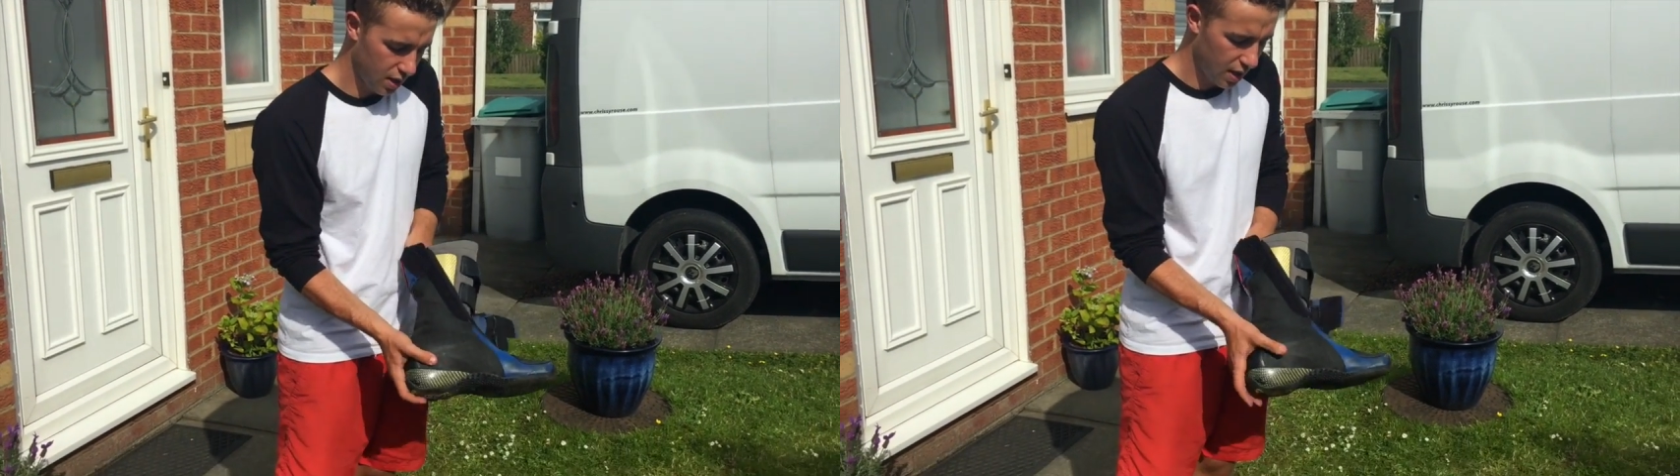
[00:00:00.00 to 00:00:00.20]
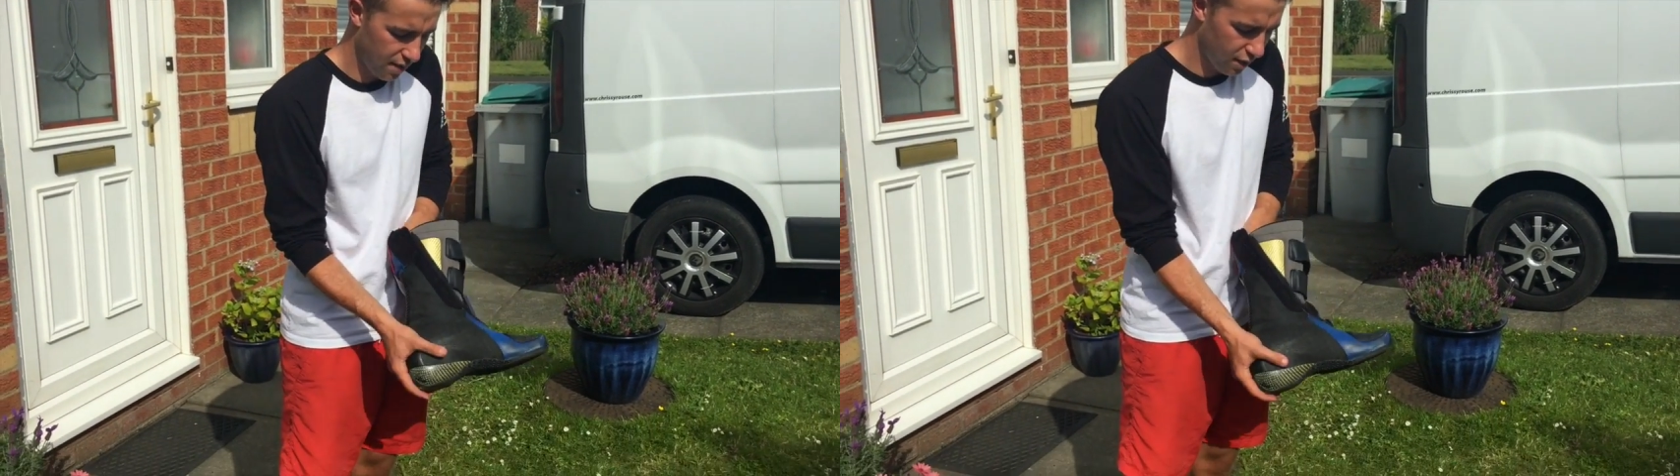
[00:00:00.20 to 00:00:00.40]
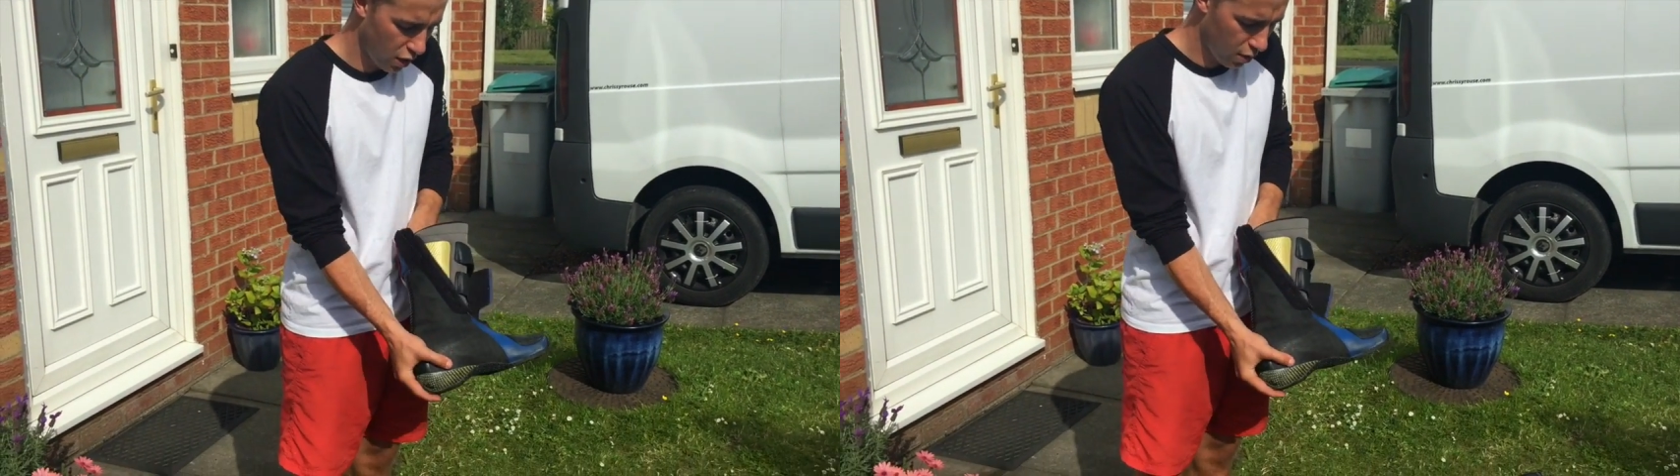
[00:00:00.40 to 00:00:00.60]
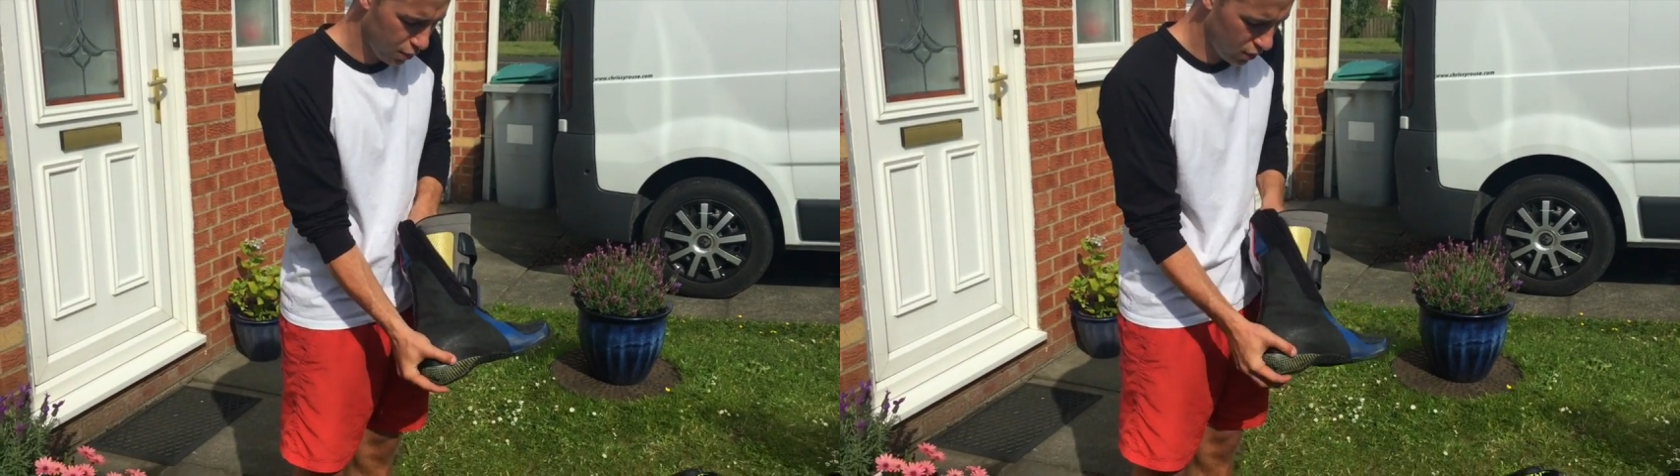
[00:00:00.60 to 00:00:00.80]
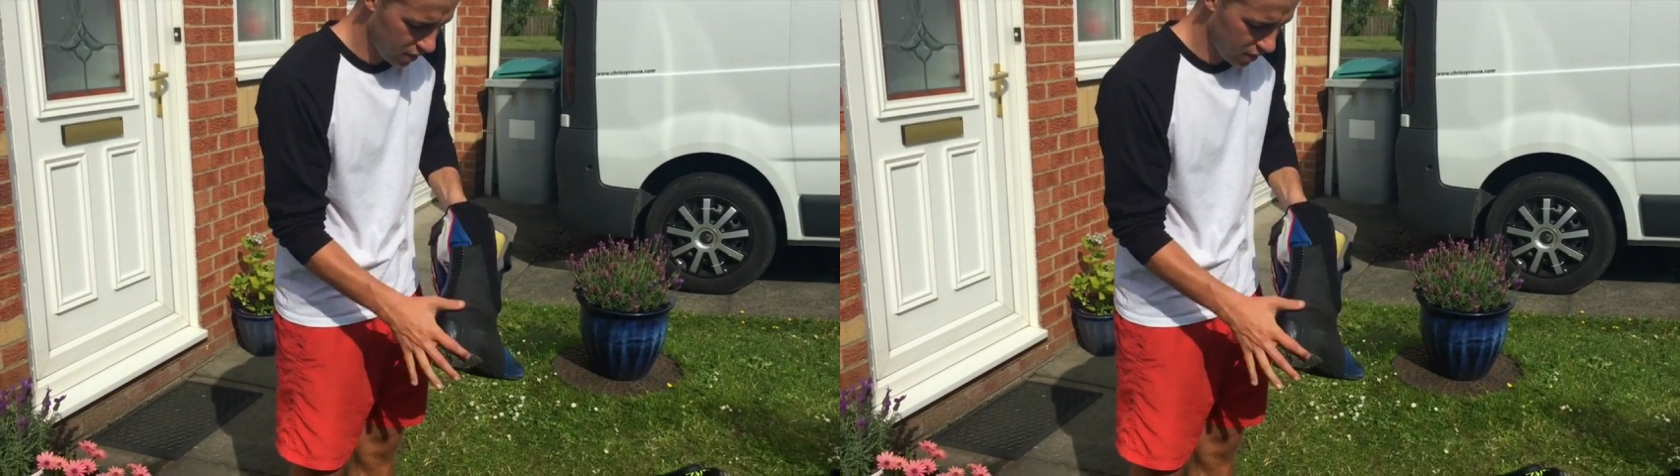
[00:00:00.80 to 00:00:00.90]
Kevlar boot